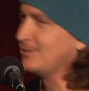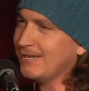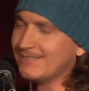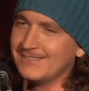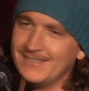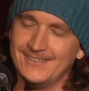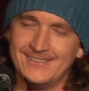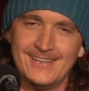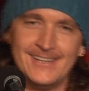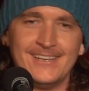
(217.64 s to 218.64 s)
to us and
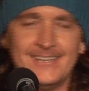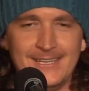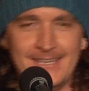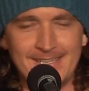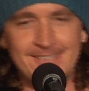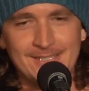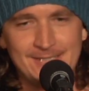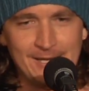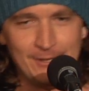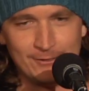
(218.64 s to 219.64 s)
he, he
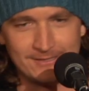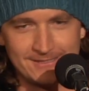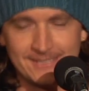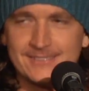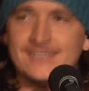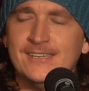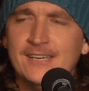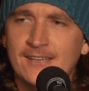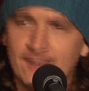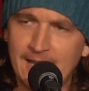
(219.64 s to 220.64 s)
continues and he says,
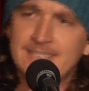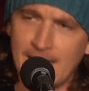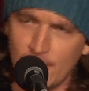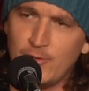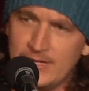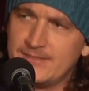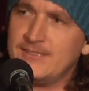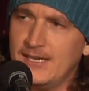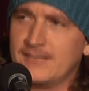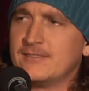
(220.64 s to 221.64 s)
I tell her
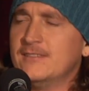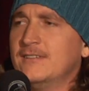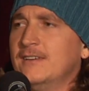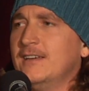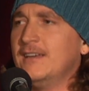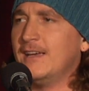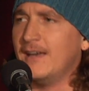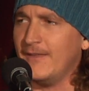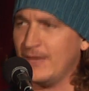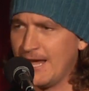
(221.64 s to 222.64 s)
this, yes.
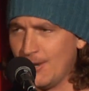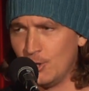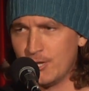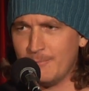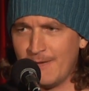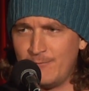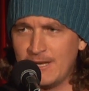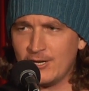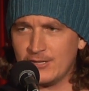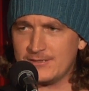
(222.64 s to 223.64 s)
And then I hold up my
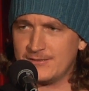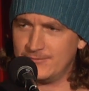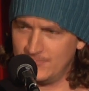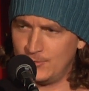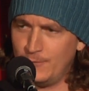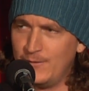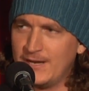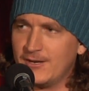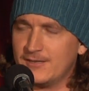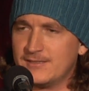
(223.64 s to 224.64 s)
fingers, two
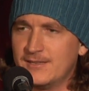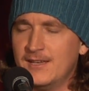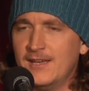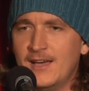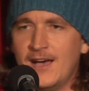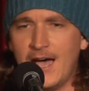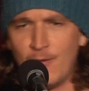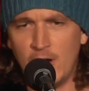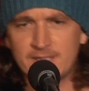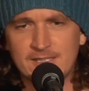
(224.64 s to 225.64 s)
fingers.
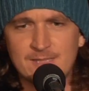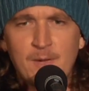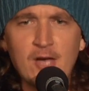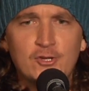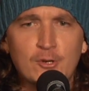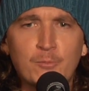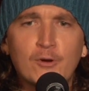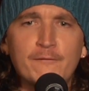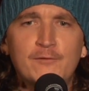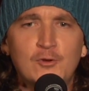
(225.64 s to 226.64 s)
I want to smell your
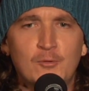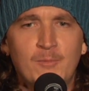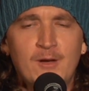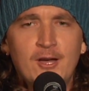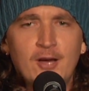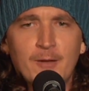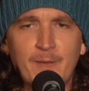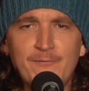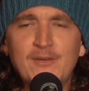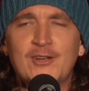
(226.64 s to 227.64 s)
perfume on
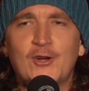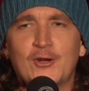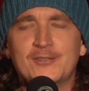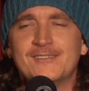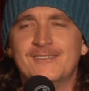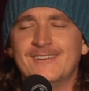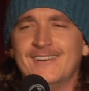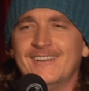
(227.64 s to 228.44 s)
my fingers.